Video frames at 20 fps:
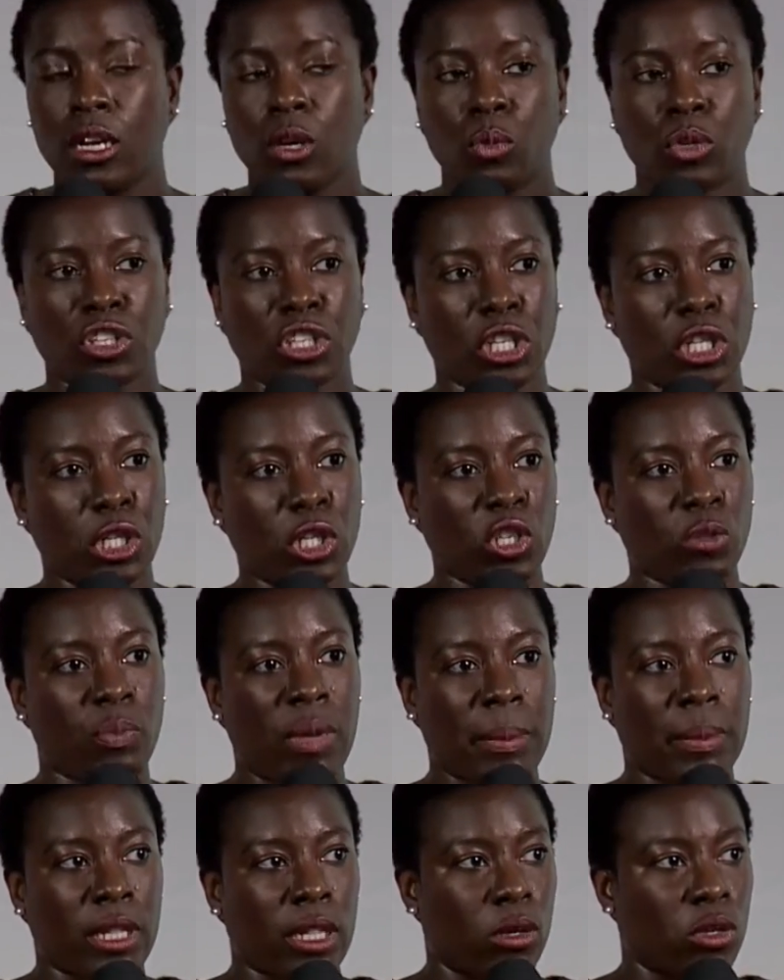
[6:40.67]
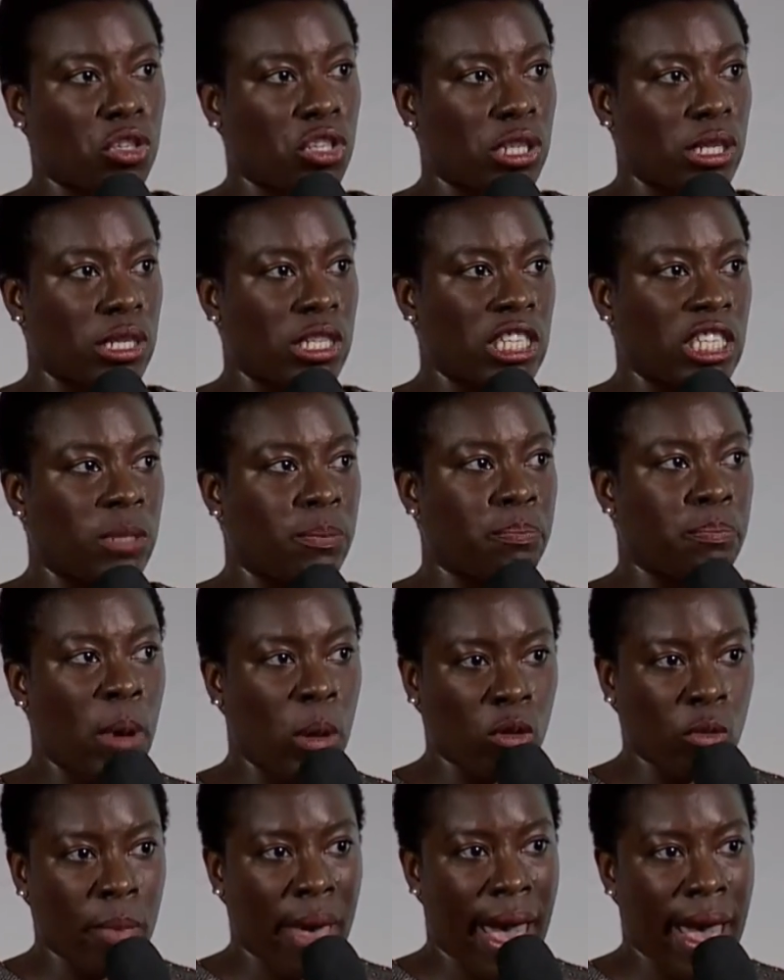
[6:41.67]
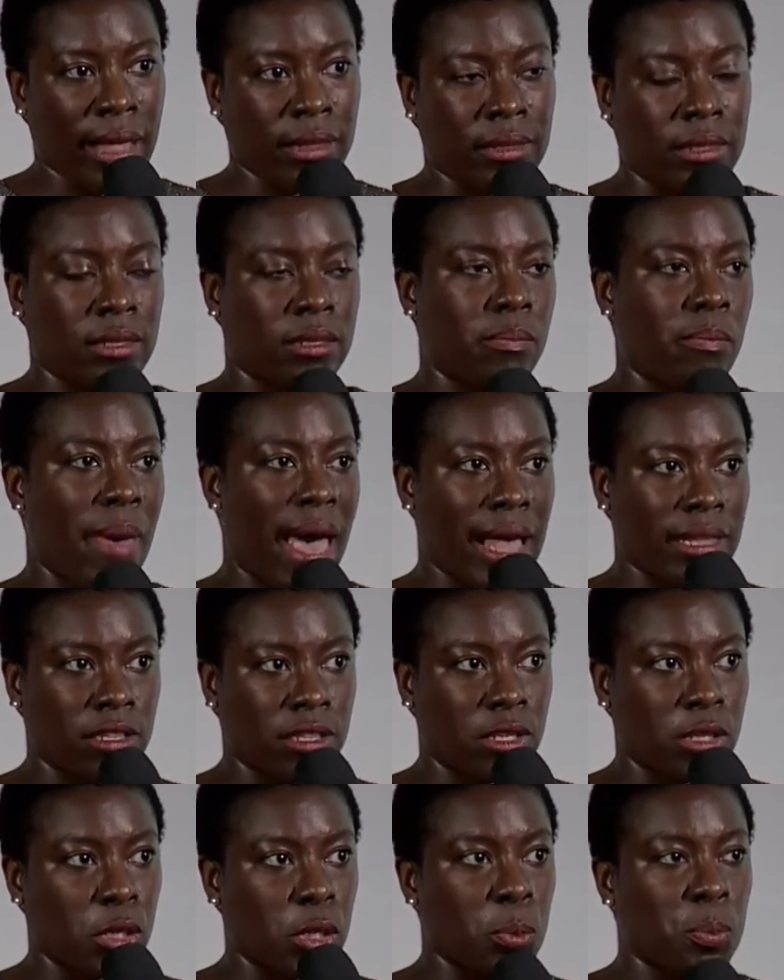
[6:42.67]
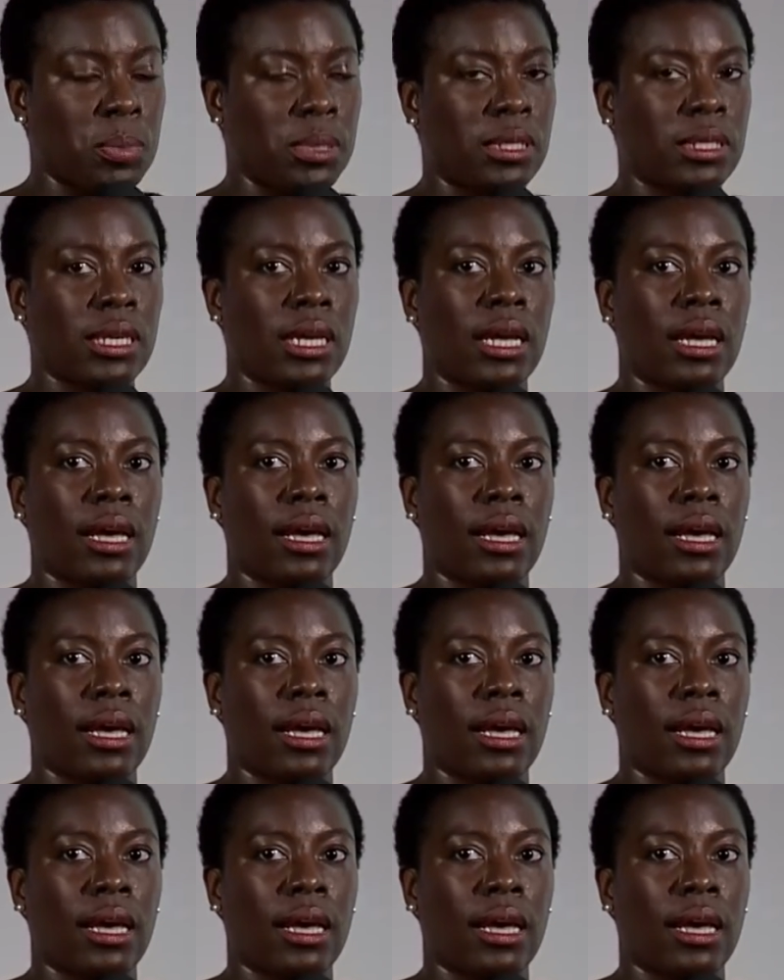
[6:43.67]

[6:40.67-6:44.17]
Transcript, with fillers: which includes baby lotions, bubble baths, bath soaps.